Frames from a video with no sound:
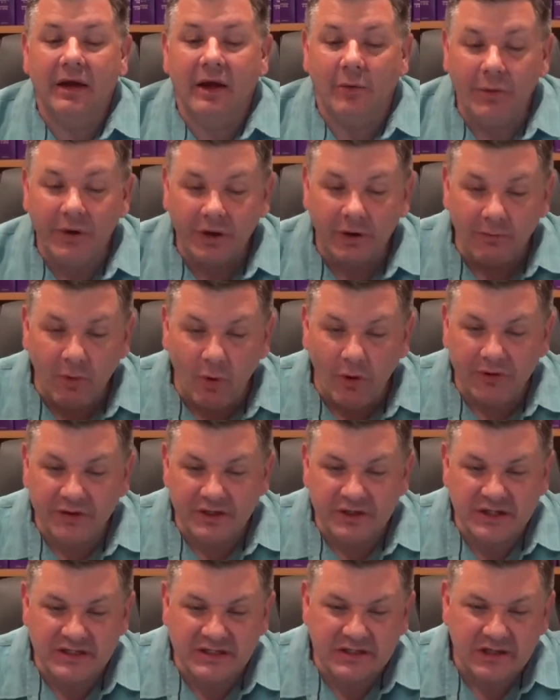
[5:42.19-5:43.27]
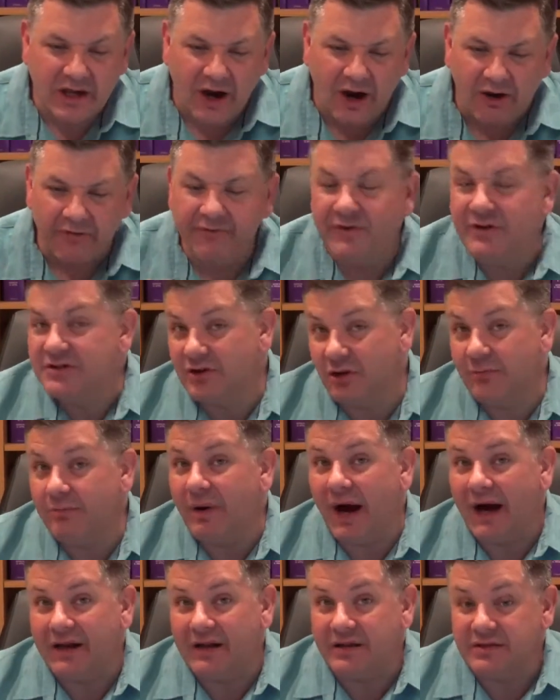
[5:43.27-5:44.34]
We are more than just our physical
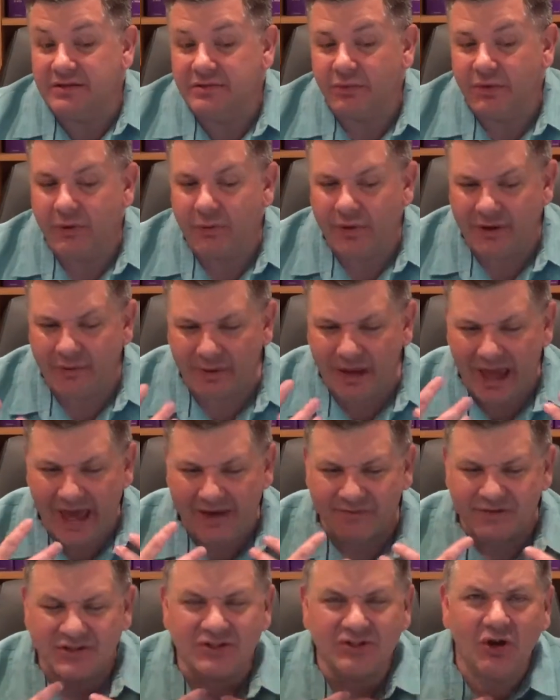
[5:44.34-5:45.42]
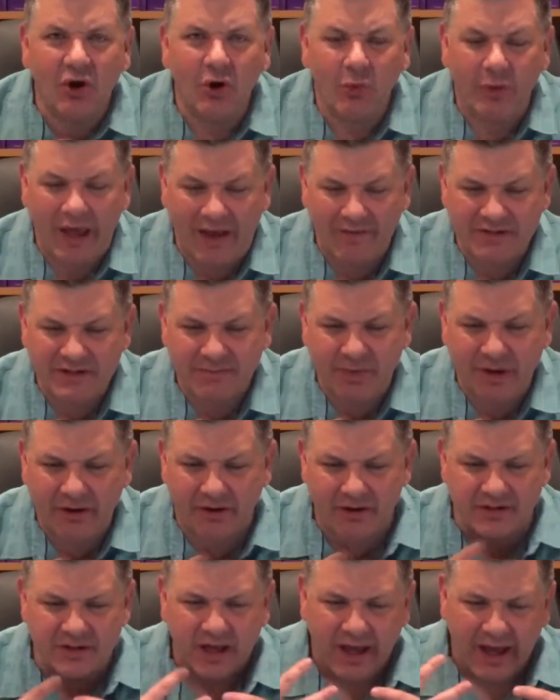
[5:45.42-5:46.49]
bodies. We, we, we have a soul, we have
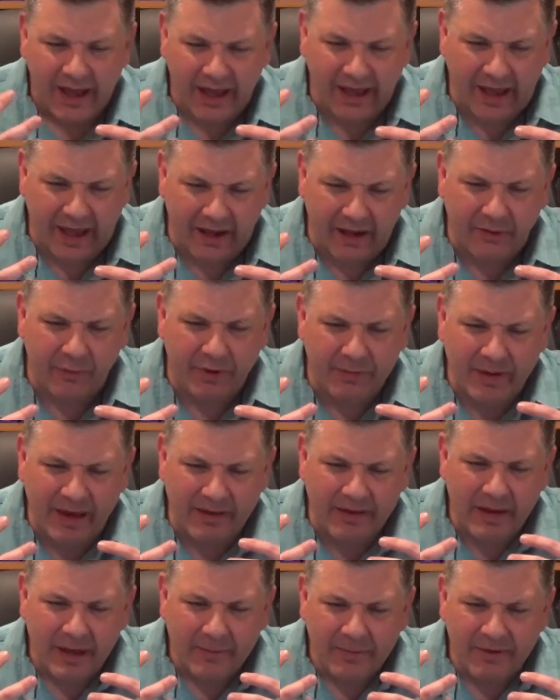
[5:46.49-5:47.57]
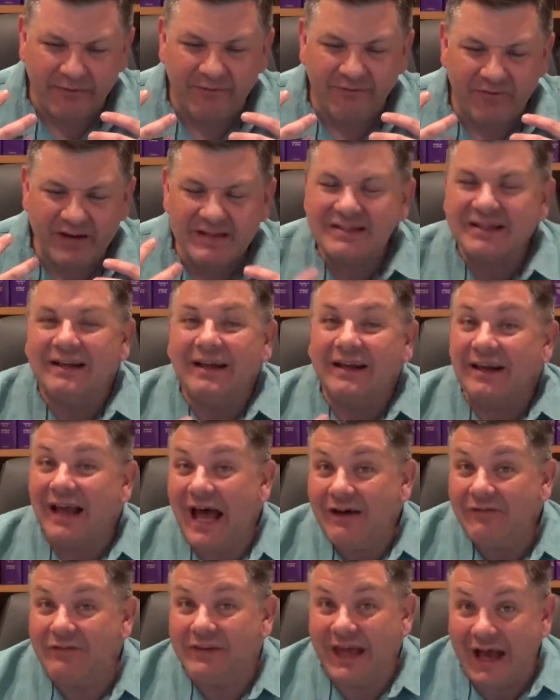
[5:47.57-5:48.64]
spirits, and we may be physically
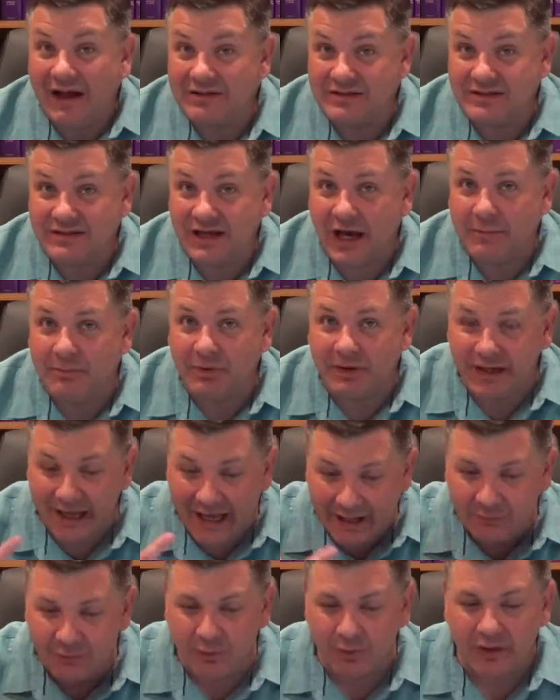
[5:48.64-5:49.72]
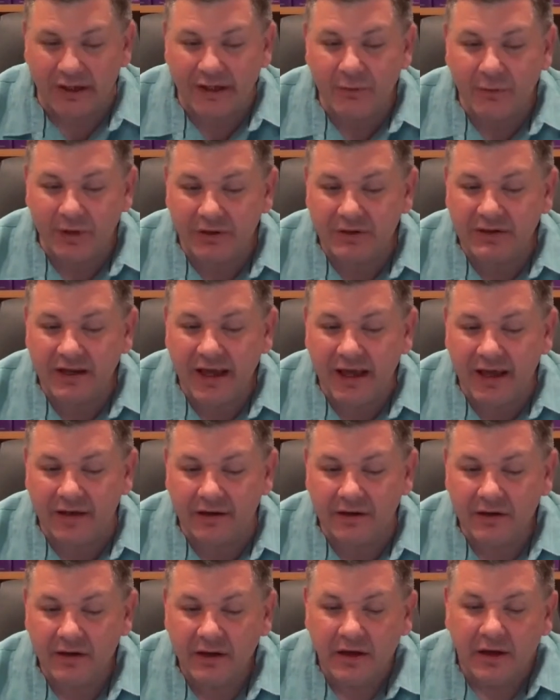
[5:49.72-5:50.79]
alive on the outside, but inwardly we are dead.
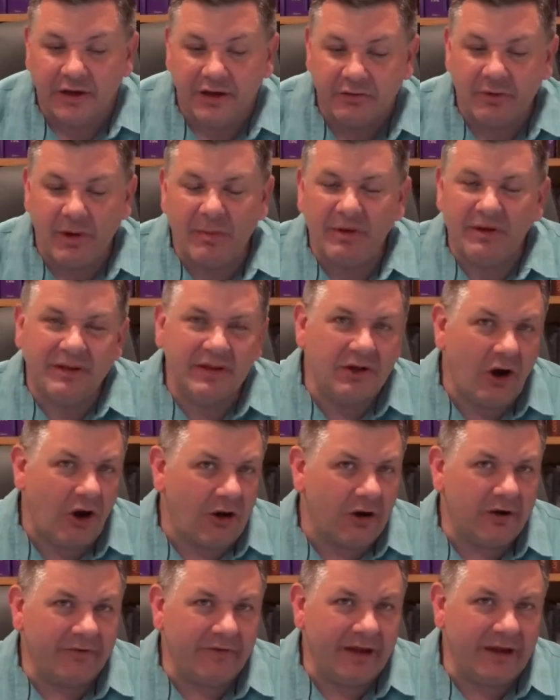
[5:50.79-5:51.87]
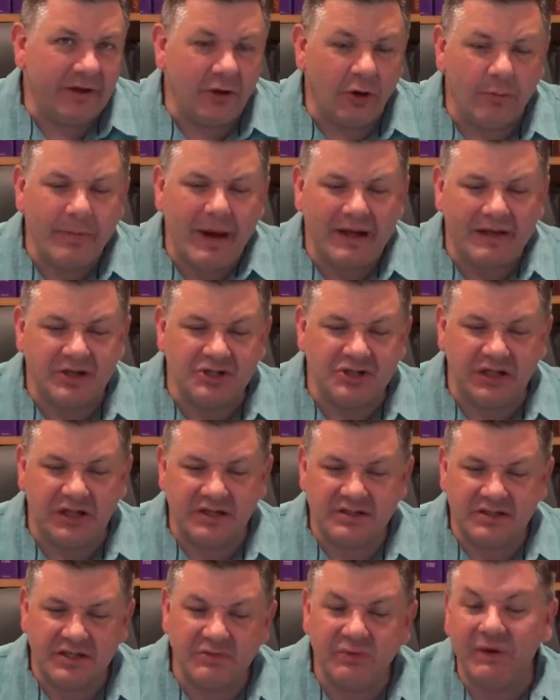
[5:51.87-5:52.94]
Do you remember in the Garden of Eden, going back to
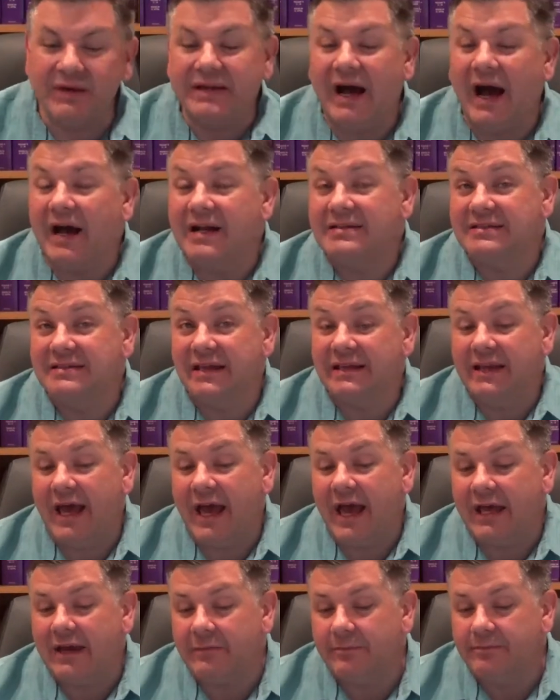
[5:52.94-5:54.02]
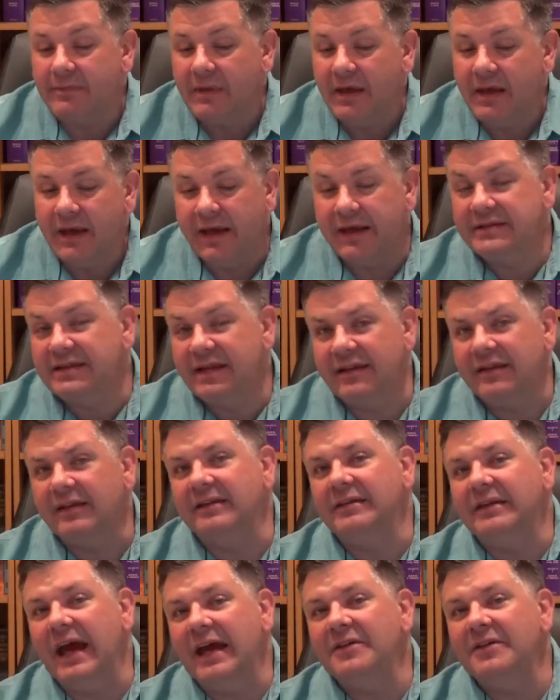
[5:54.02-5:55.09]
Genesis, what God said to Adam? He said, the
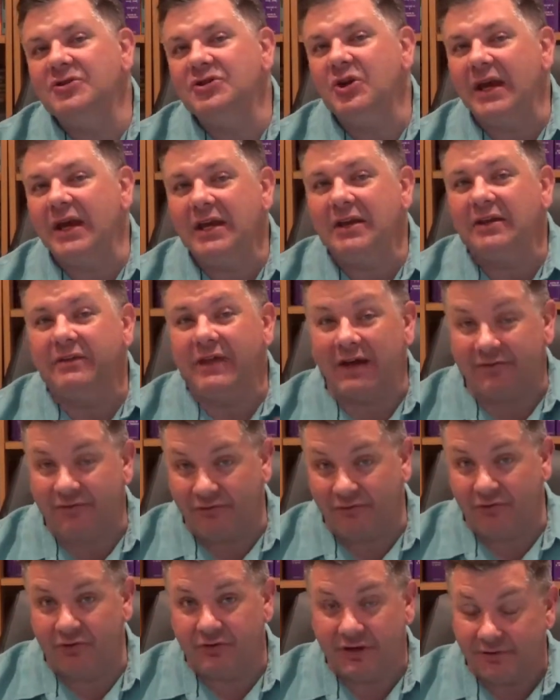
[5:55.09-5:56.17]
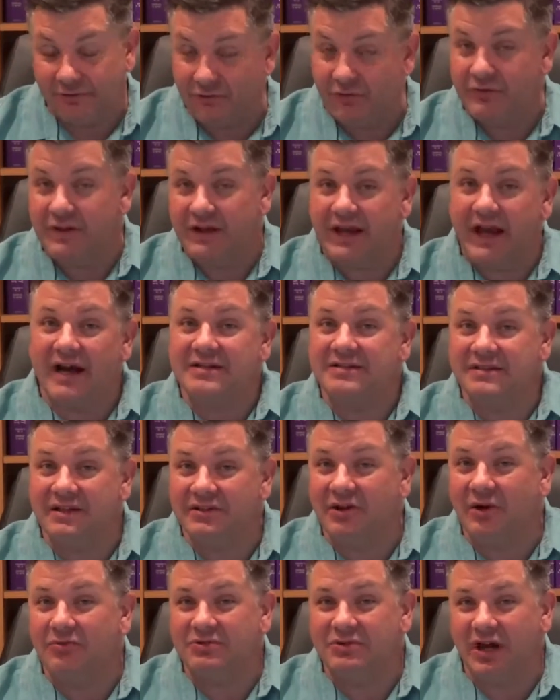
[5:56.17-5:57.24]
day that you eat of that fruit, that fruit that God said
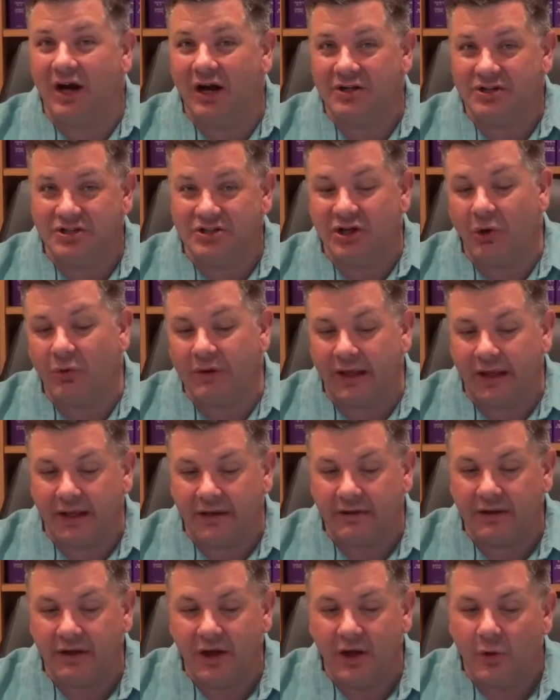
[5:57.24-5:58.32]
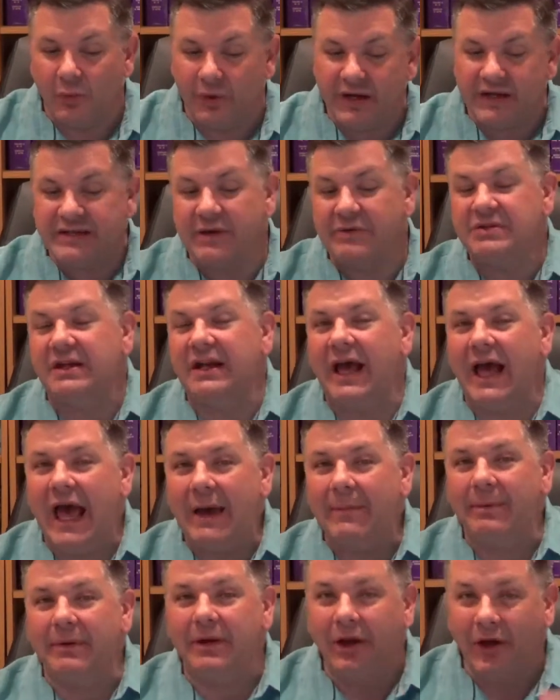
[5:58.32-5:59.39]
don't touch, don't eat, what he said was going to
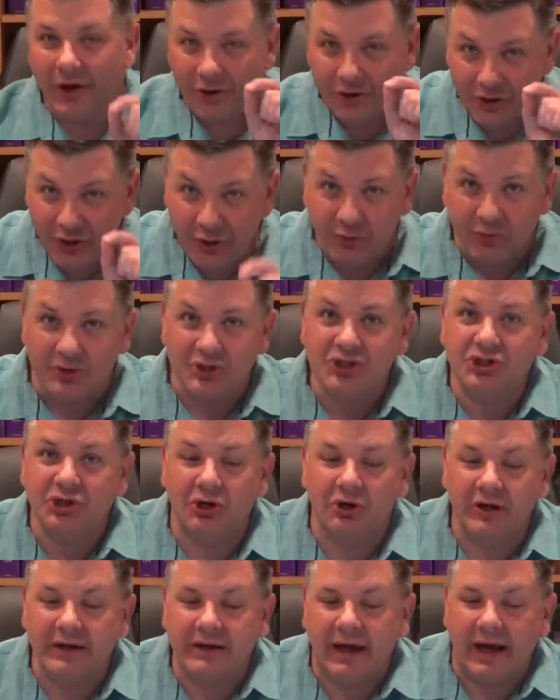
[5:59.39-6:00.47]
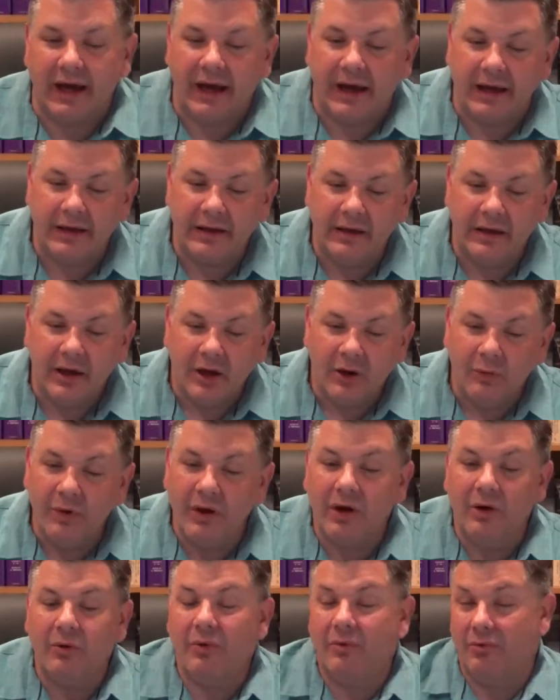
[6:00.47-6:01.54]
happen, you will surely die.
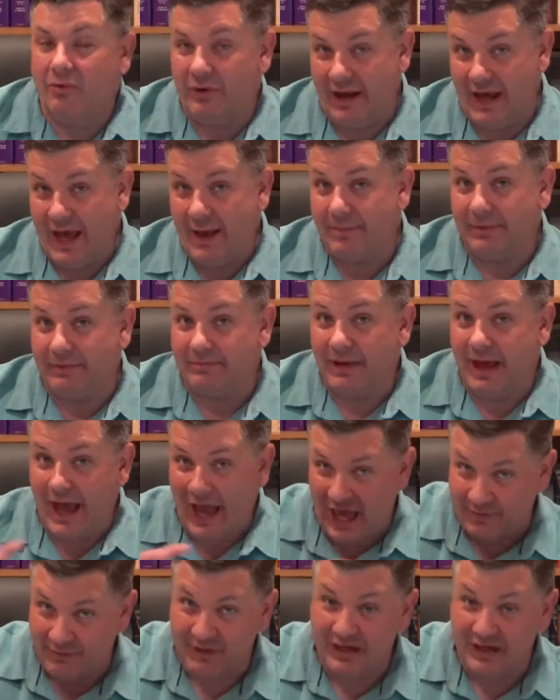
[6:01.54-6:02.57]
Well, what happened? Adam and